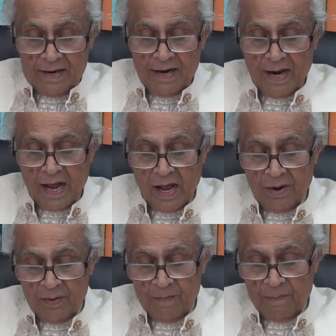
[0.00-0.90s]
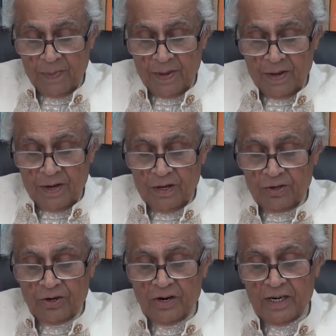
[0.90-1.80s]
Now,
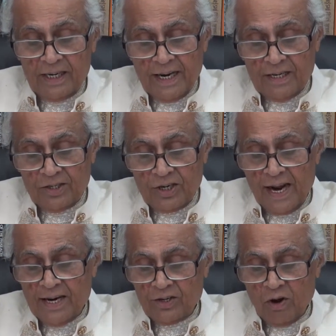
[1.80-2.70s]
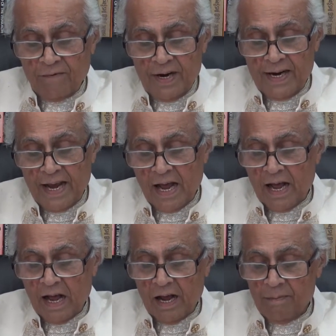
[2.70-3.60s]
13 states of India
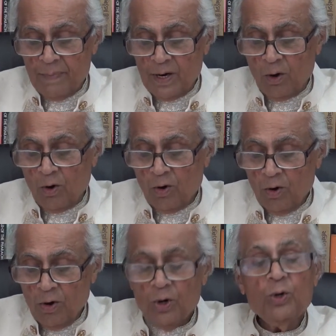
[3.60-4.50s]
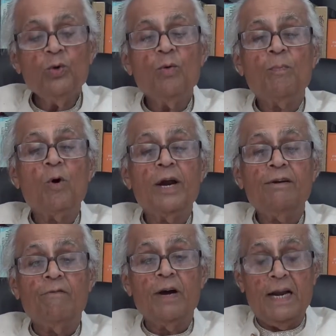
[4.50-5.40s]
are below
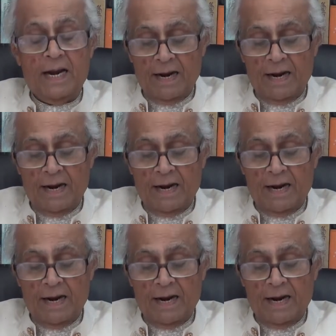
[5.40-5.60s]
2.1.